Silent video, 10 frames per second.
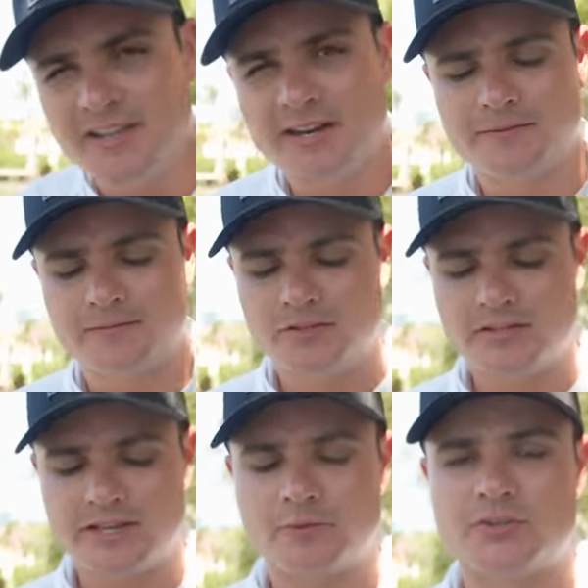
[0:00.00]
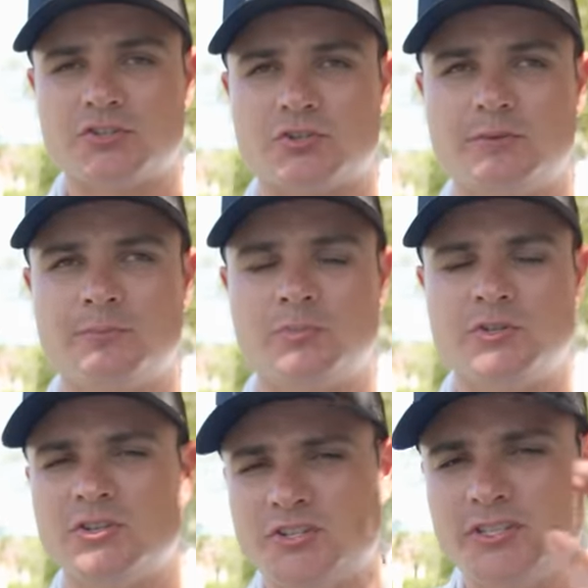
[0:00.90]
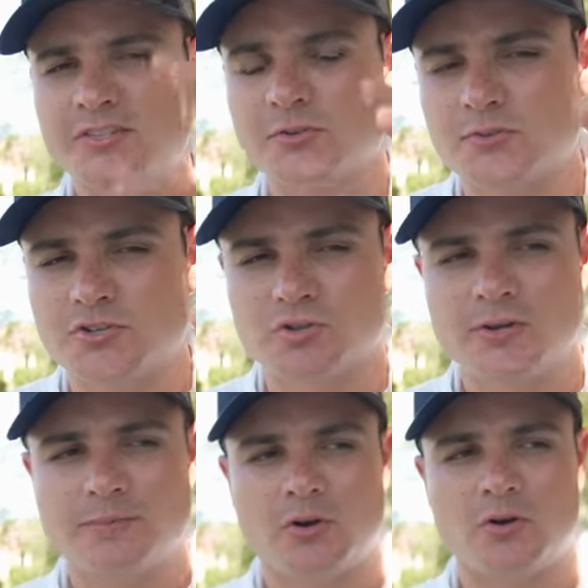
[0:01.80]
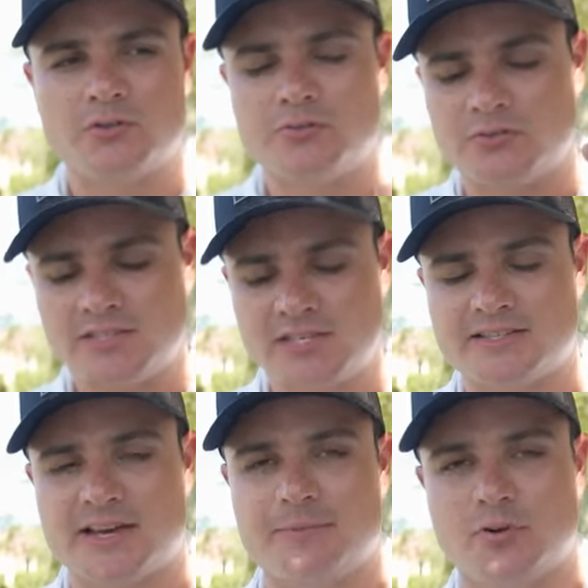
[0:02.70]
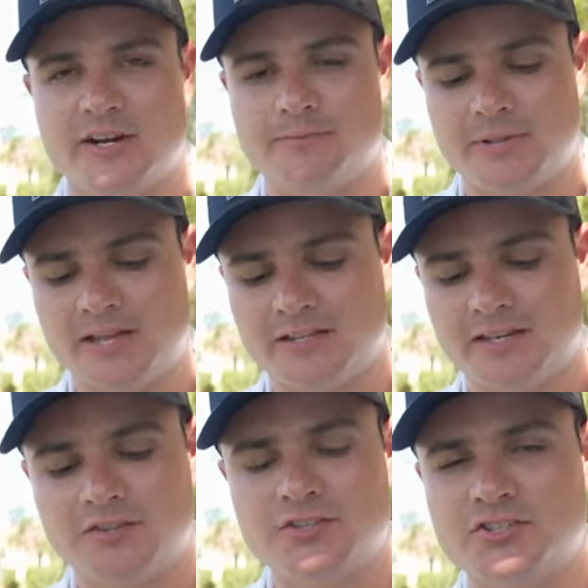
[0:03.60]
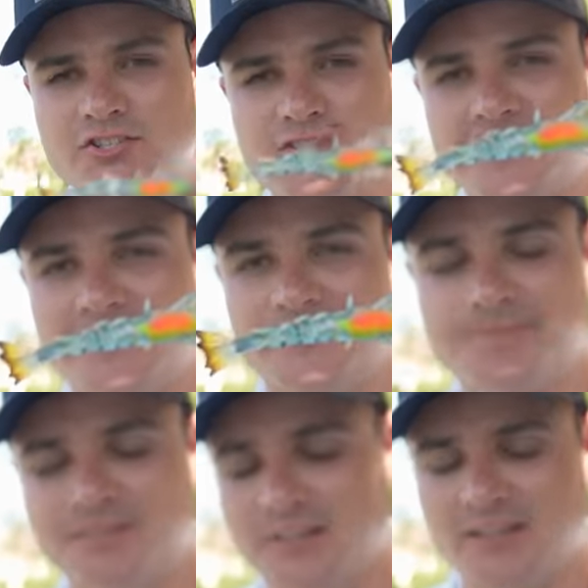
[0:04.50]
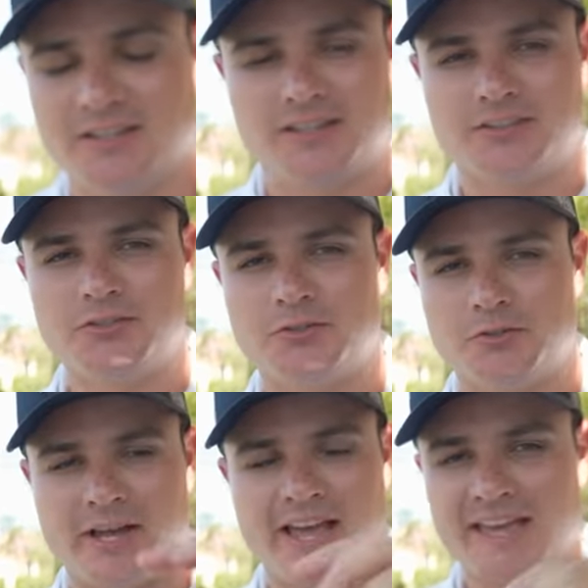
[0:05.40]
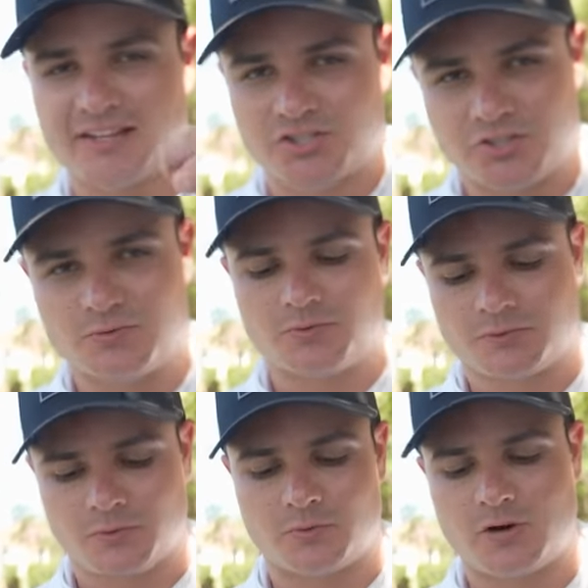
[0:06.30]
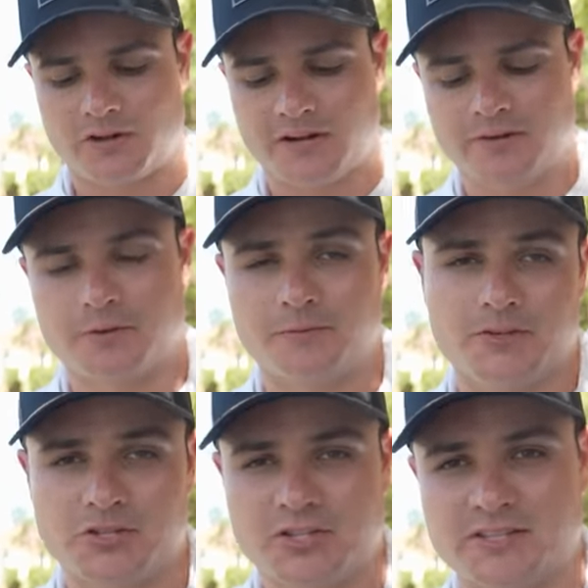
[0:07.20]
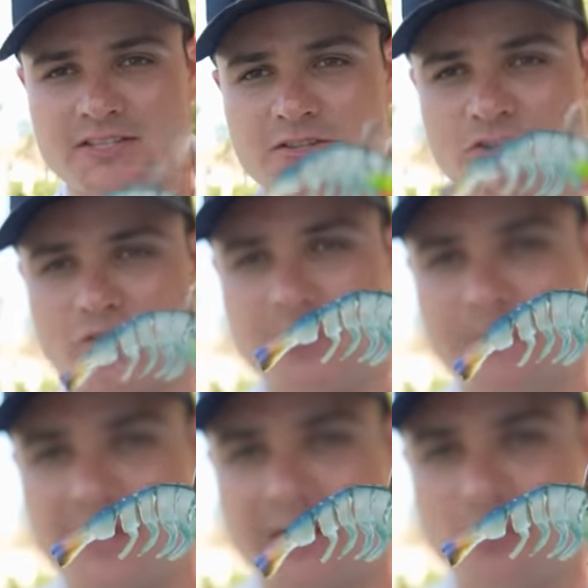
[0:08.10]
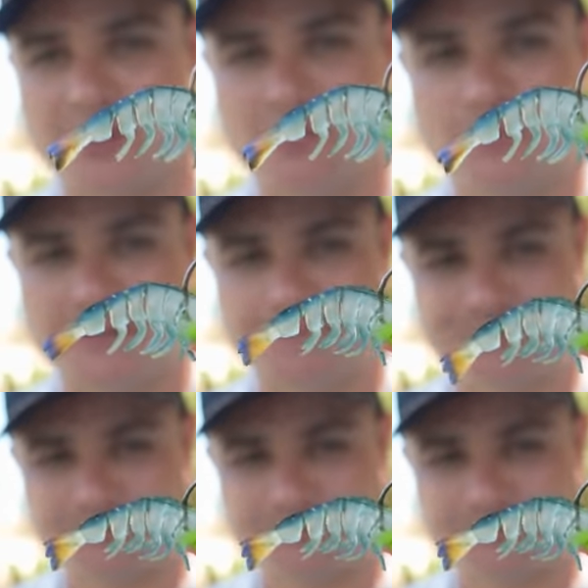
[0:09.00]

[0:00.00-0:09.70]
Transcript: that I feel like when the shrimp, when you can see through the shrimp, all you see is that bright belly, and it looks just like a little egg shooting through the water. I don't know if fish can see the shrimp that well, but